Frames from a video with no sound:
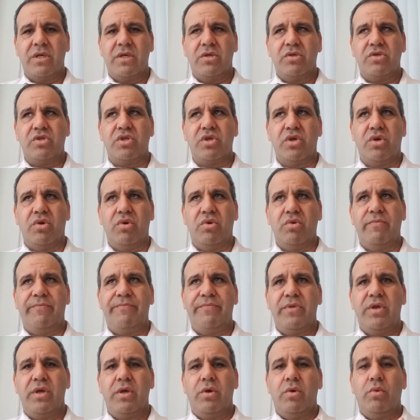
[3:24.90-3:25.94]
So
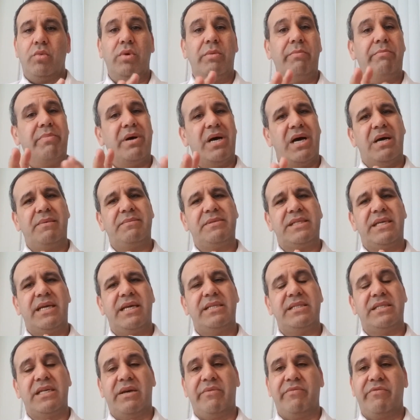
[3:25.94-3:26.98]
when Bob
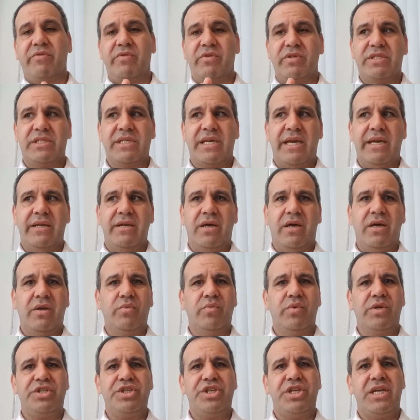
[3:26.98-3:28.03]
signs up for a site on
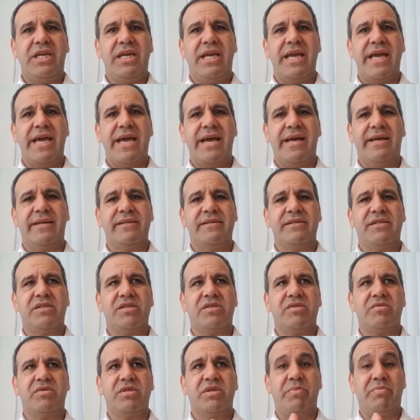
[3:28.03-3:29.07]
which he
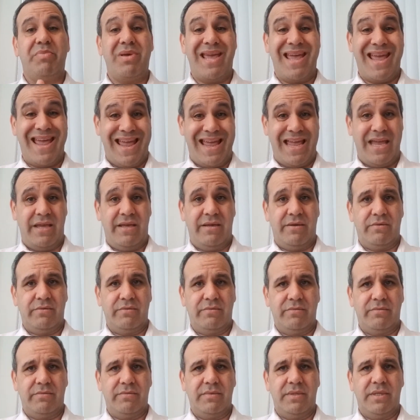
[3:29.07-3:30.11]
has to pay,
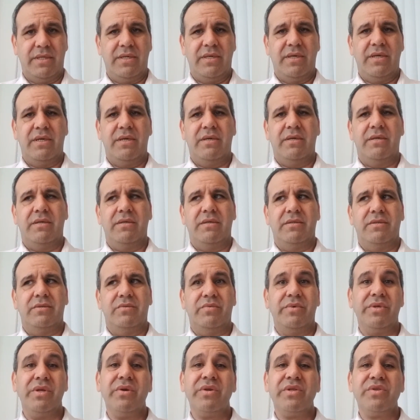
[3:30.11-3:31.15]

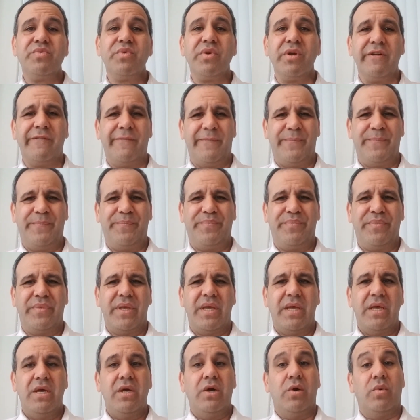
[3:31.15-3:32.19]
we know he's real.
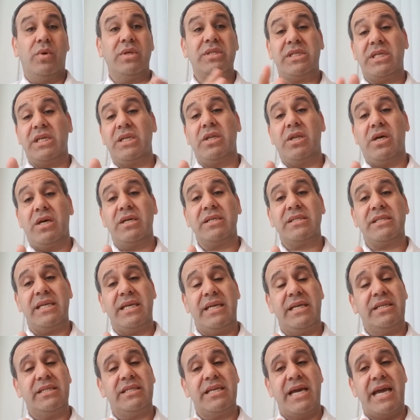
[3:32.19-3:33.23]
Once he logs
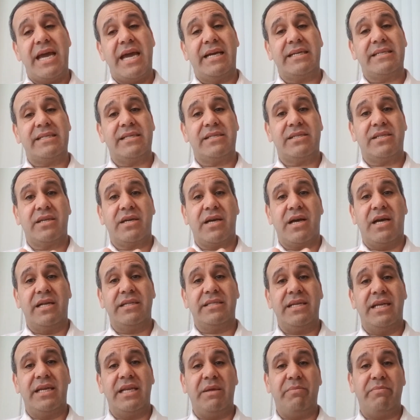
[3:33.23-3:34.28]
in to access the
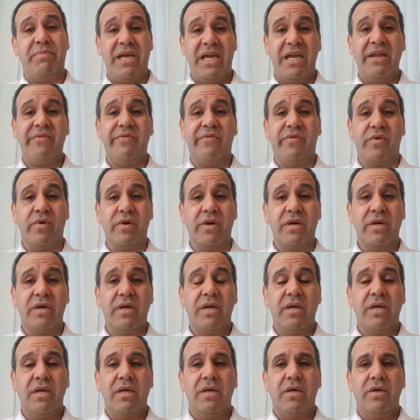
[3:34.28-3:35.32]
content he paid for,
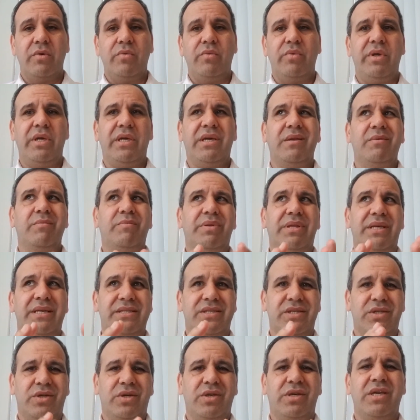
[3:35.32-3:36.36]
we can place
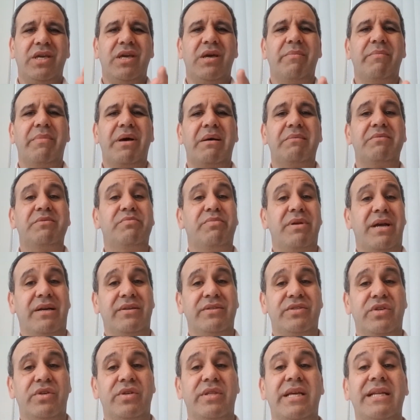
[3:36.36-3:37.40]
a cookie on Bob's
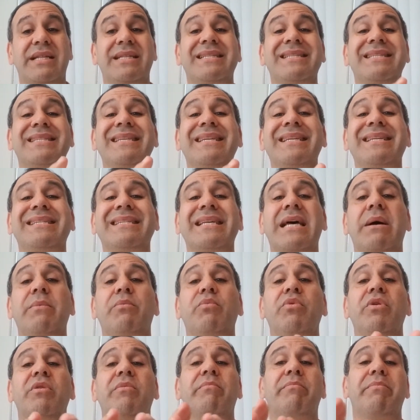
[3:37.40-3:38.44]
browser that syncs
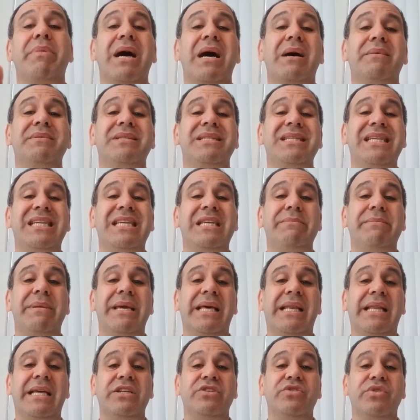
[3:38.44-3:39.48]
up with Bob's
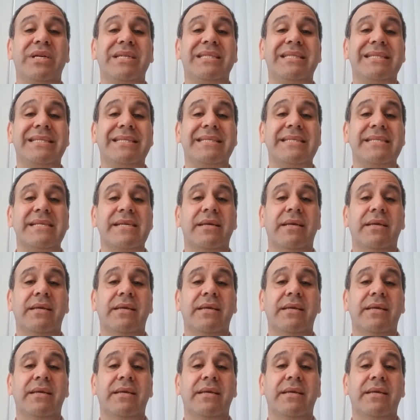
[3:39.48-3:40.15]
email addresses